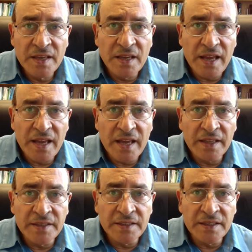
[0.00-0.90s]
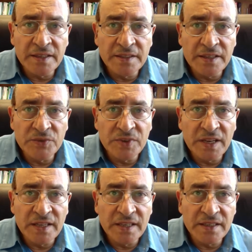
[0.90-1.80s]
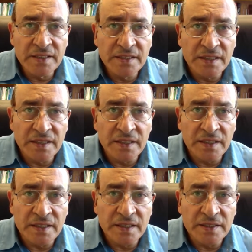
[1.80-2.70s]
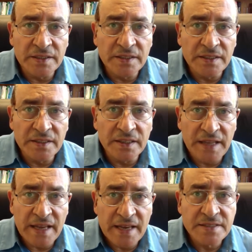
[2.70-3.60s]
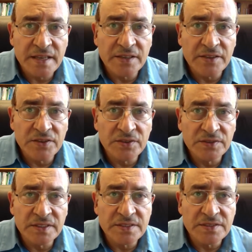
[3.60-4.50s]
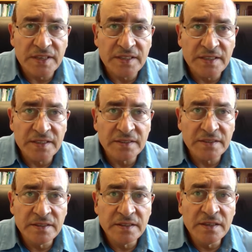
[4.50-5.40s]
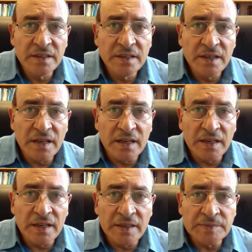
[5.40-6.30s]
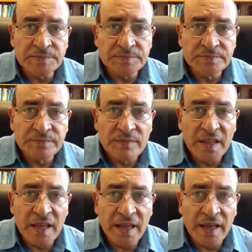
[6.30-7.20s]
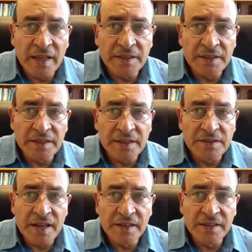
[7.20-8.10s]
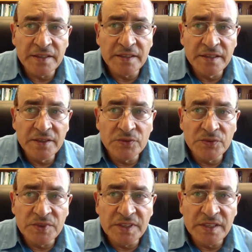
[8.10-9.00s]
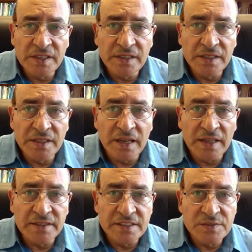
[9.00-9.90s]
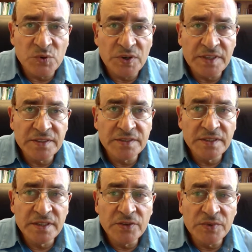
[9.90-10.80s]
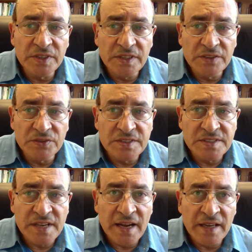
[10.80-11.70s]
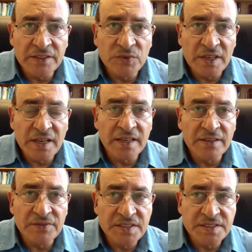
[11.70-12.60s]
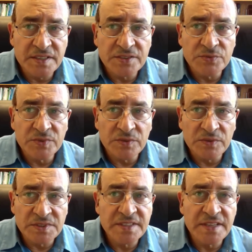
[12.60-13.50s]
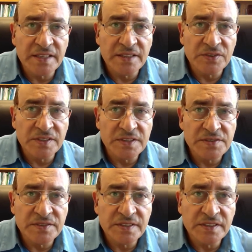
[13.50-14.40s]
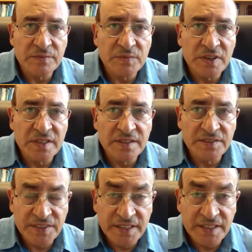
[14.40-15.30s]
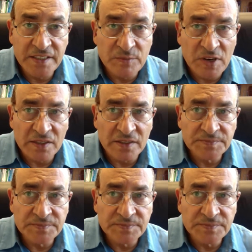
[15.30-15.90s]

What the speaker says: and then we click the next arrow is right here, and then we, at this point, we need to decide what kind of physics we will study for this 3D model.